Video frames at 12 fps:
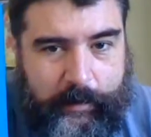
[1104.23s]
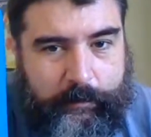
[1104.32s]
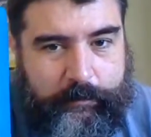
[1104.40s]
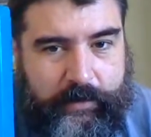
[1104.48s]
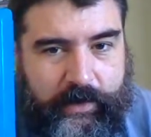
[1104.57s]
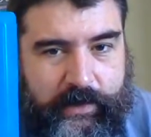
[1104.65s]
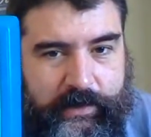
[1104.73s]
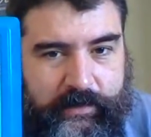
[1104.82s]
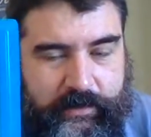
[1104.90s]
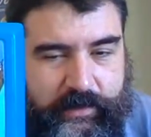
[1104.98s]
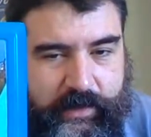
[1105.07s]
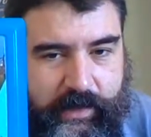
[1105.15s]
but
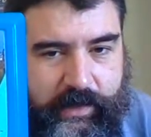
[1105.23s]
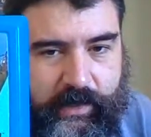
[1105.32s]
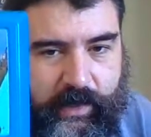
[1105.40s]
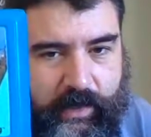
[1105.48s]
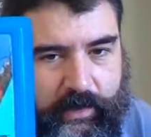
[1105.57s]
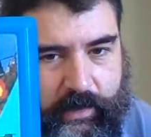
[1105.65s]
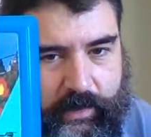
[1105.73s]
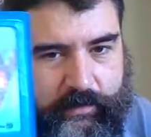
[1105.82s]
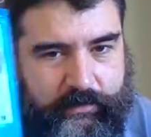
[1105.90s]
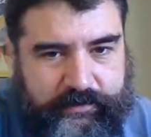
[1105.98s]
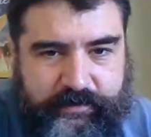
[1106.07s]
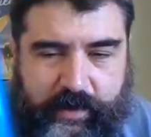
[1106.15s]
the
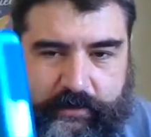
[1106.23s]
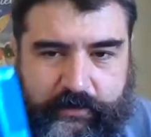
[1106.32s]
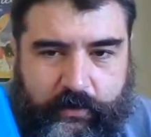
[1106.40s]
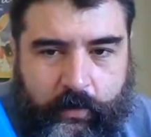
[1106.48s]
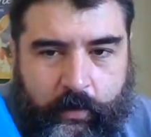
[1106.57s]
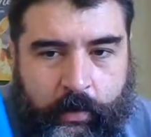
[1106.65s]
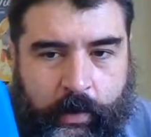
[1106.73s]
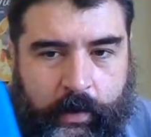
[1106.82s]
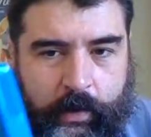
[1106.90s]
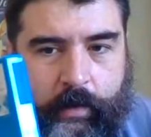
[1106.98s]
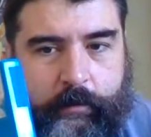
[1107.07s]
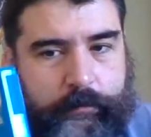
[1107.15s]
essential
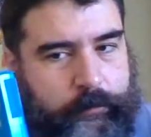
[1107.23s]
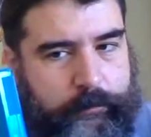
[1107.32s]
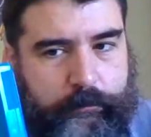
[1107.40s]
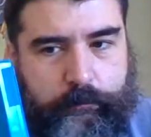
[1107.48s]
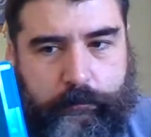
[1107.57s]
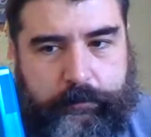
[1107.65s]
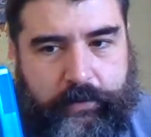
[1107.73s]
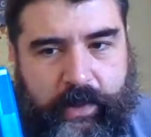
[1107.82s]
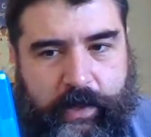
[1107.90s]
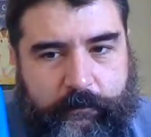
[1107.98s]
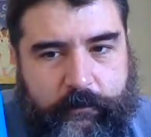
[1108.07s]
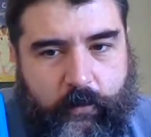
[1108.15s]

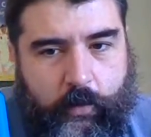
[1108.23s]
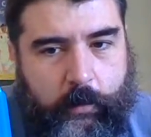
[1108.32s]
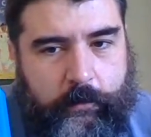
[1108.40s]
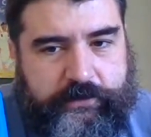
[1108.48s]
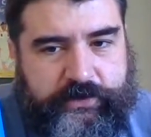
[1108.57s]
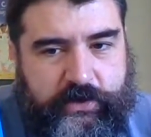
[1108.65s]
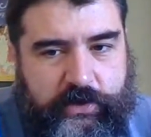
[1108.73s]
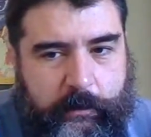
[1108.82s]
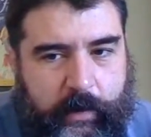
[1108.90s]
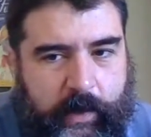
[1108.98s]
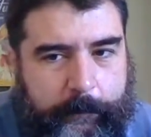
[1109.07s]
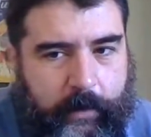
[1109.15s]
platform shoot
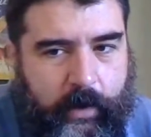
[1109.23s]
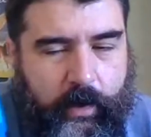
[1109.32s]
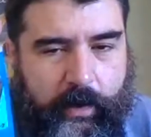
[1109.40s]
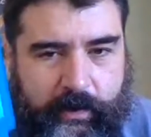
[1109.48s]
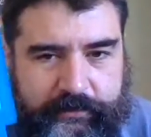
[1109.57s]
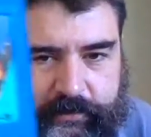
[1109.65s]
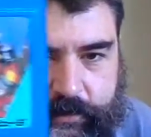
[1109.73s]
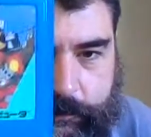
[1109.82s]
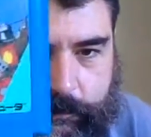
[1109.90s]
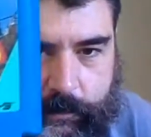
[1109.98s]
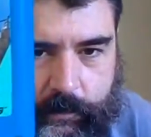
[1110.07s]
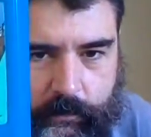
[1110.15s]
'em up,
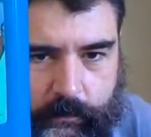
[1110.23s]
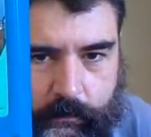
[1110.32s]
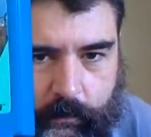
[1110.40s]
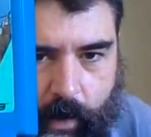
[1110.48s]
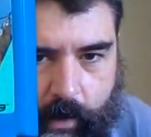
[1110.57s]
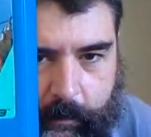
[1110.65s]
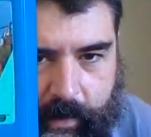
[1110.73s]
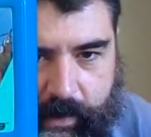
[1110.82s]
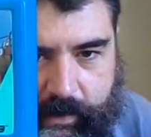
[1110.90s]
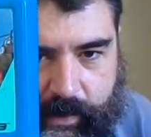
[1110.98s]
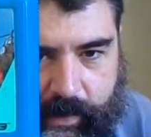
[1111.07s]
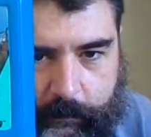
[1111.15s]
awesome
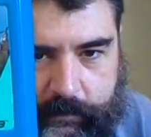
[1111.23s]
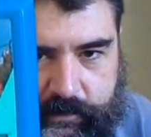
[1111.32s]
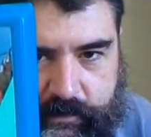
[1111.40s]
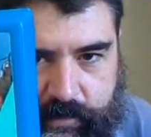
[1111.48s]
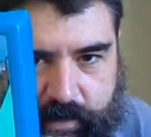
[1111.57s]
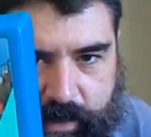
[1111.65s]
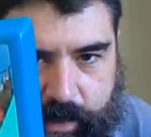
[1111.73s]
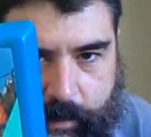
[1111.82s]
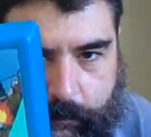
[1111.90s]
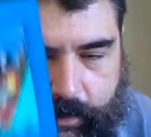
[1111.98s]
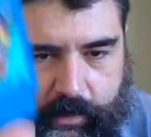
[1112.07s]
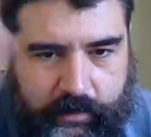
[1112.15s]
Rockman game. This is the
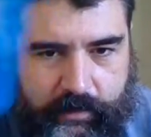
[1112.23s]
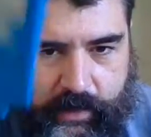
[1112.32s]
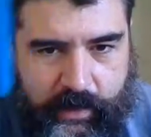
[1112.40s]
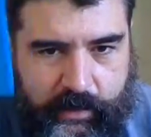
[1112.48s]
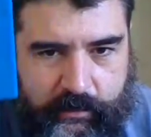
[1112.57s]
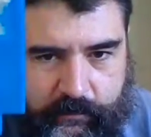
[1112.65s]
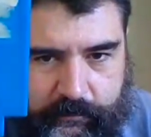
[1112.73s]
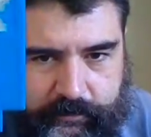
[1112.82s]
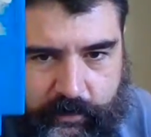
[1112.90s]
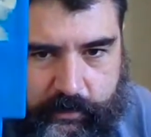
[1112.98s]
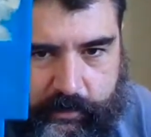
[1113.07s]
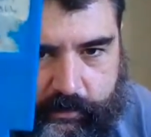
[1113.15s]
game that
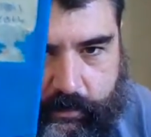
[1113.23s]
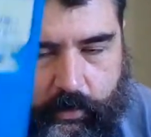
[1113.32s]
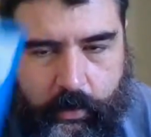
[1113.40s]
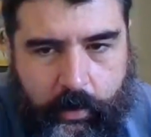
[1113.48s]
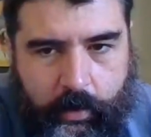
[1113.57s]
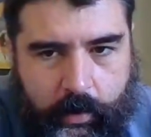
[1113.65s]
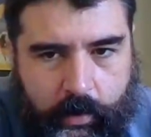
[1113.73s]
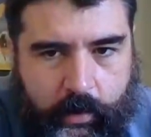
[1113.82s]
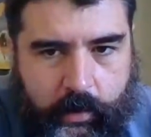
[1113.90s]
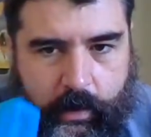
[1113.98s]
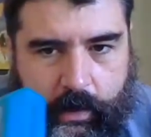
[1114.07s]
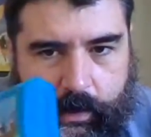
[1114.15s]
started it all,
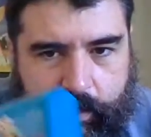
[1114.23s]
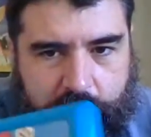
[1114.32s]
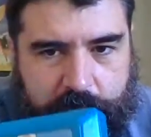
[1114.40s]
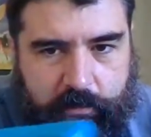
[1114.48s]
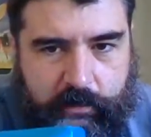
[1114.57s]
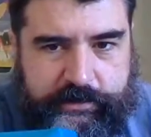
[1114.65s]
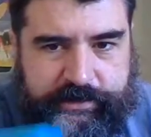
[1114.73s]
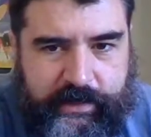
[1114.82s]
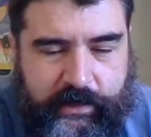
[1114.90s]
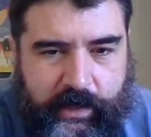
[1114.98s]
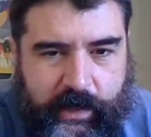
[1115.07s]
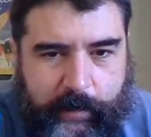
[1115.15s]
an actual
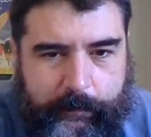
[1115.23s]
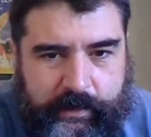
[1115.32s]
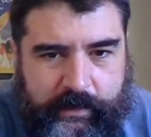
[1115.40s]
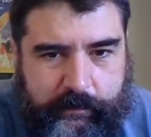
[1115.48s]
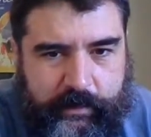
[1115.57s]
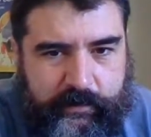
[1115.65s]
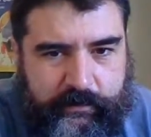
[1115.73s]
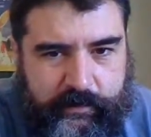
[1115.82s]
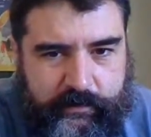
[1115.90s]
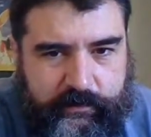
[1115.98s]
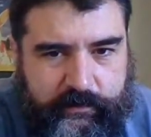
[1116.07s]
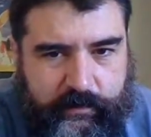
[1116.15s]
legit copy because
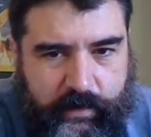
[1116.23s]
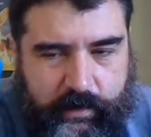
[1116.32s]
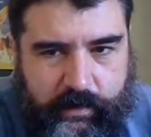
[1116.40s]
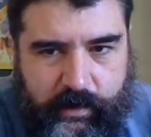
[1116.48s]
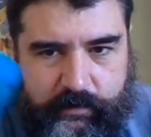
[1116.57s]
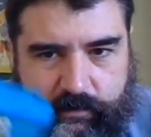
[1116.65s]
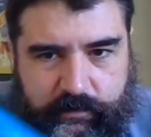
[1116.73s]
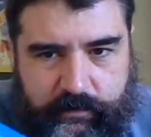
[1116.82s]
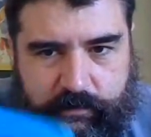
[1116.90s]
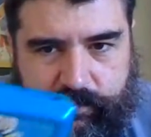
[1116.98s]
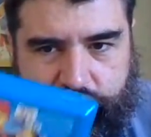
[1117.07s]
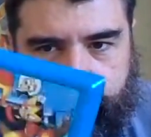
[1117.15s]
it's
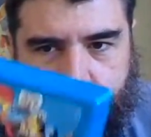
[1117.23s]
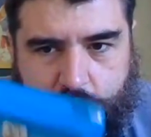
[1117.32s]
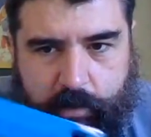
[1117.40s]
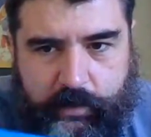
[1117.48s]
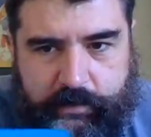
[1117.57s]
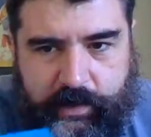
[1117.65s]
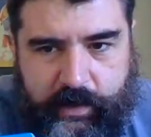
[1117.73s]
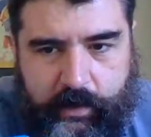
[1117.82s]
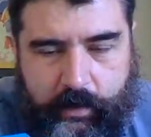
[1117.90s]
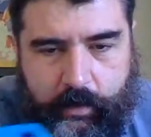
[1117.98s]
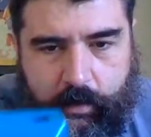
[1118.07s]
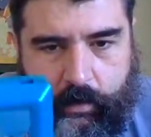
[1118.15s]
seen some wear and
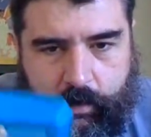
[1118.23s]
tear,